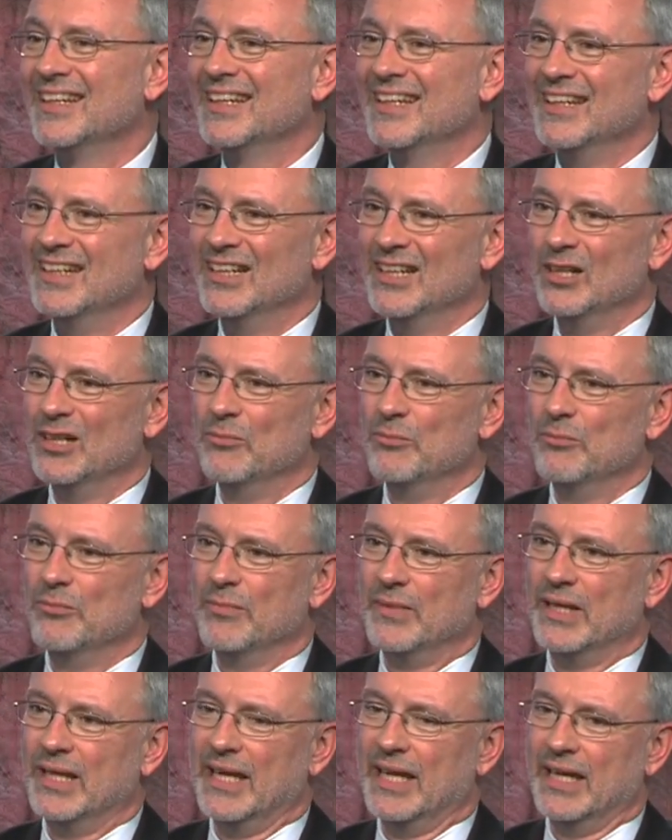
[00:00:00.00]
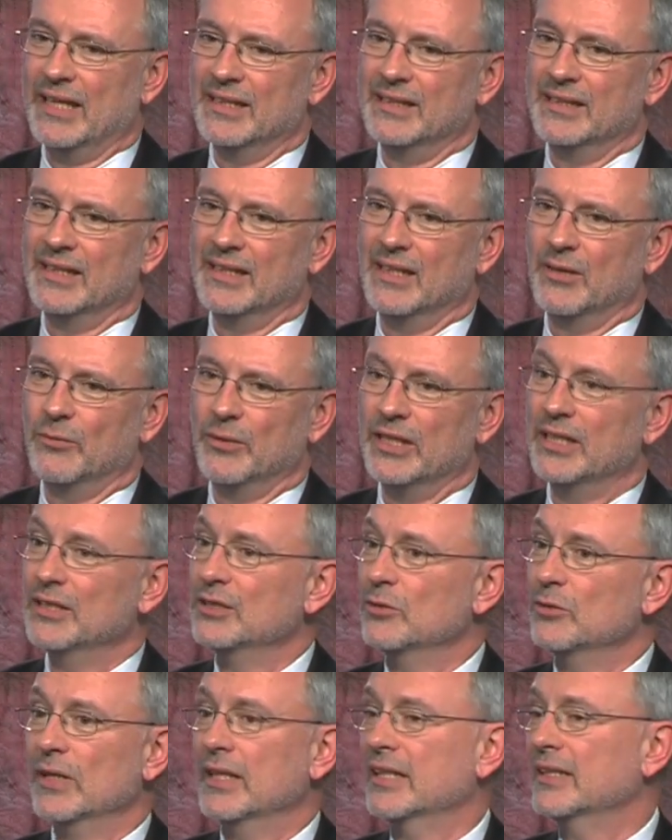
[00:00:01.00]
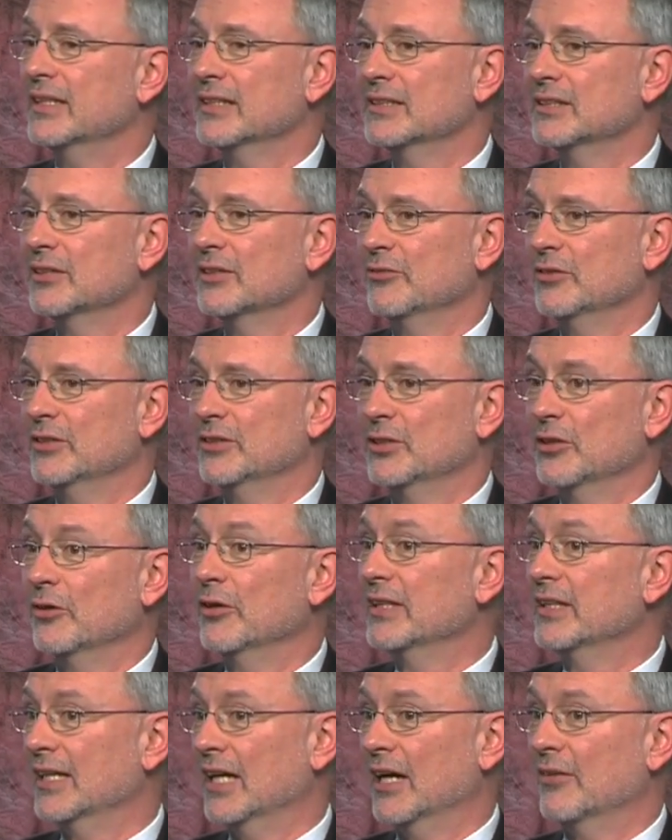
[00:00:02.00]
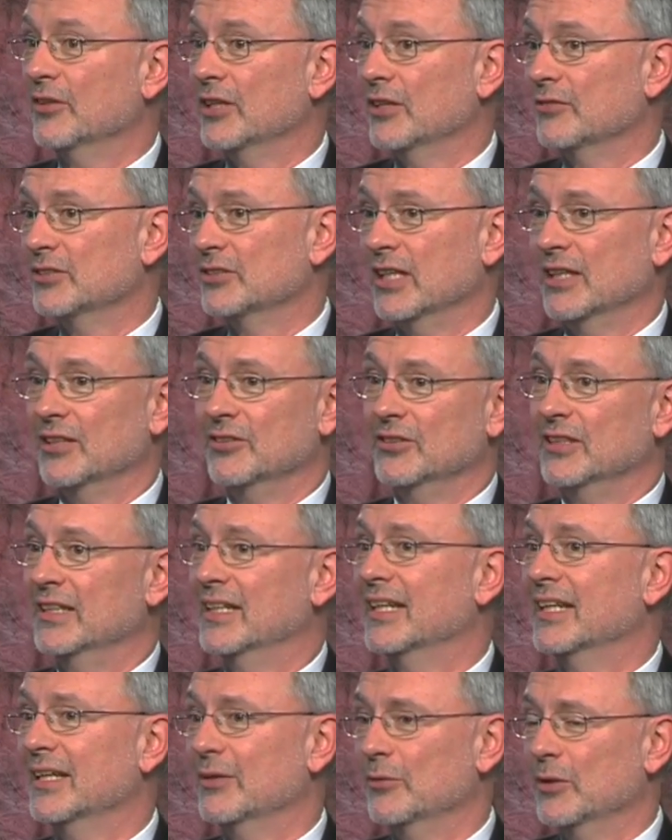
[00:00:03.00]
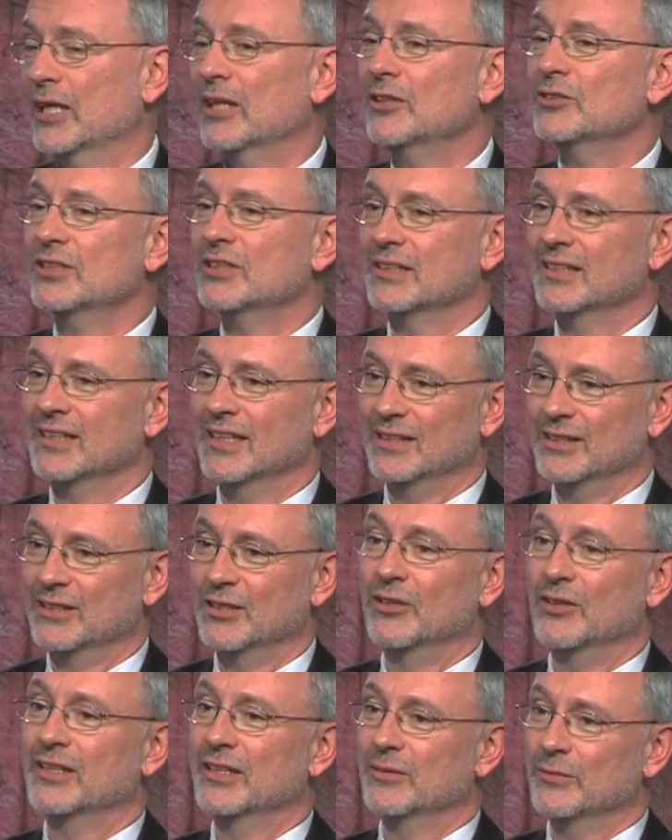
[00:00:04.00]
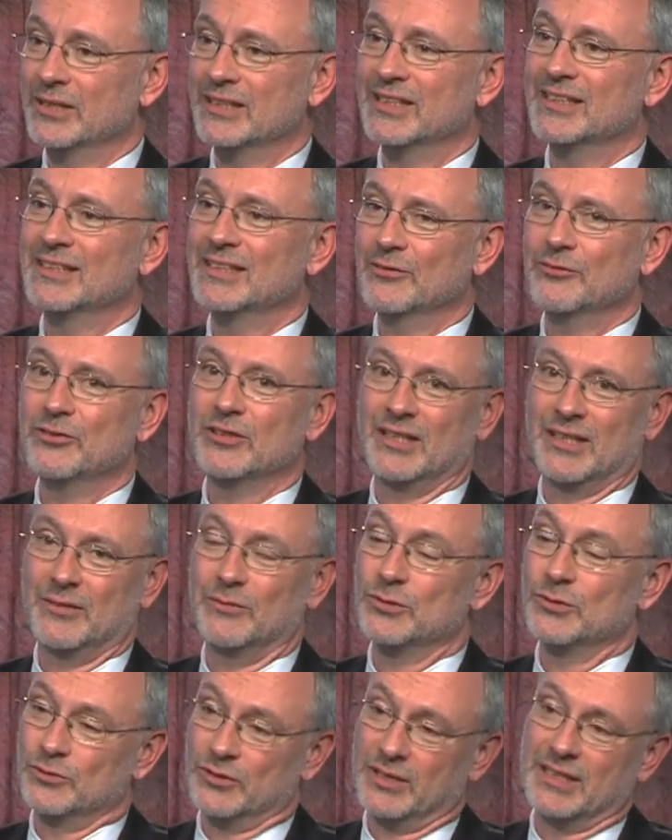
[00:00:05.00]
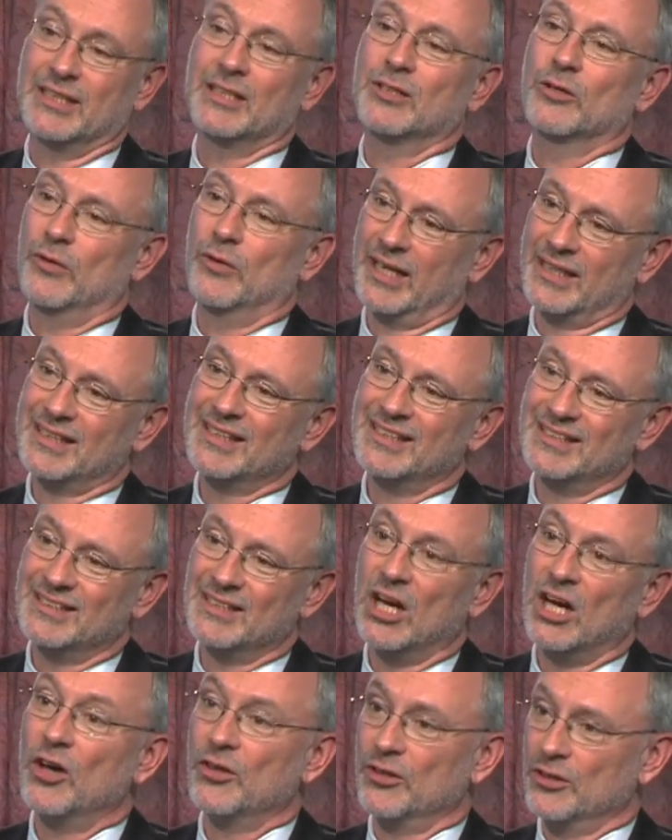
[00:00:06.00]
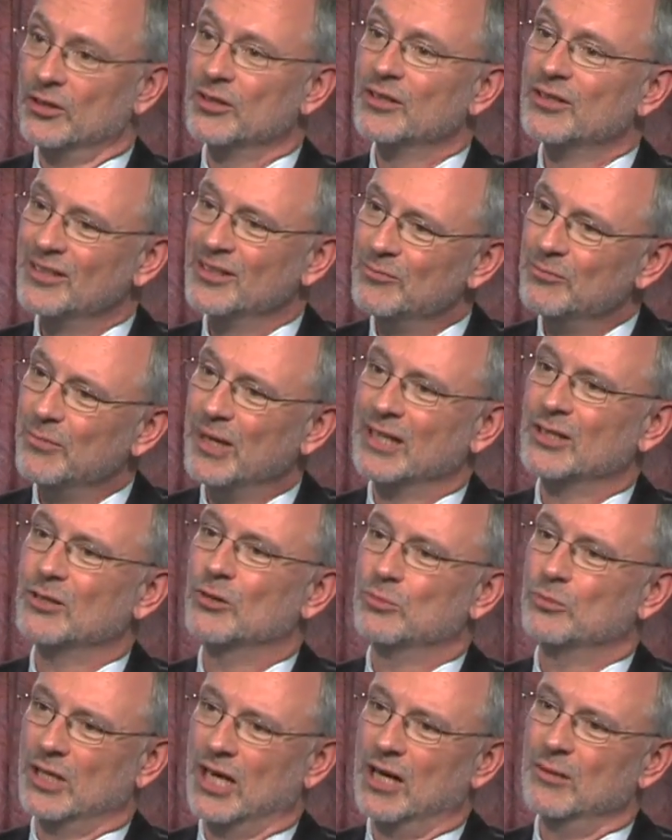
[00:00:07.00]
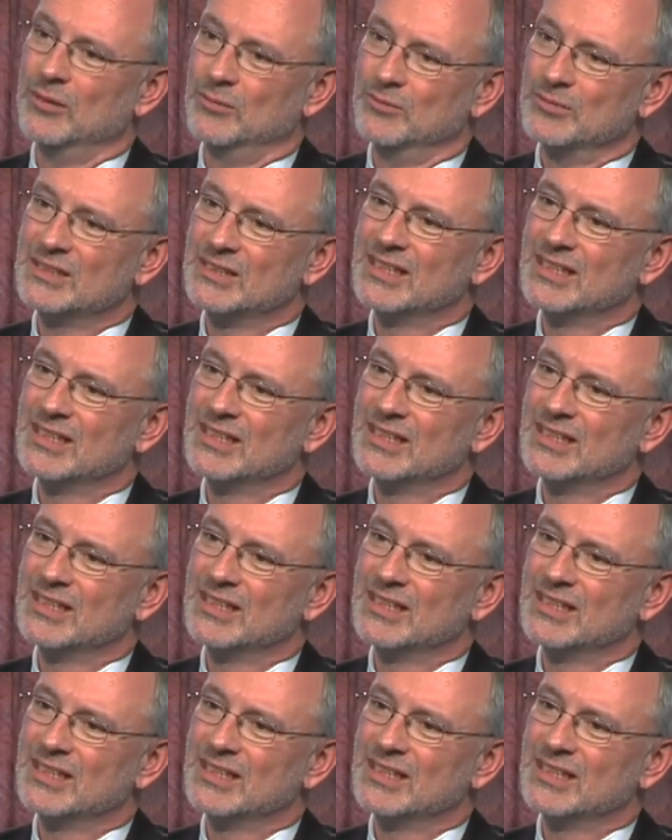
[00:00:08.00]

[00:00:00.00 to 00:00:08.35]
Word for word: Um, and uh, we didn't do anything different during the IVF cycle than anyone else had done. The only thing we did differently was really correct his other medical problems.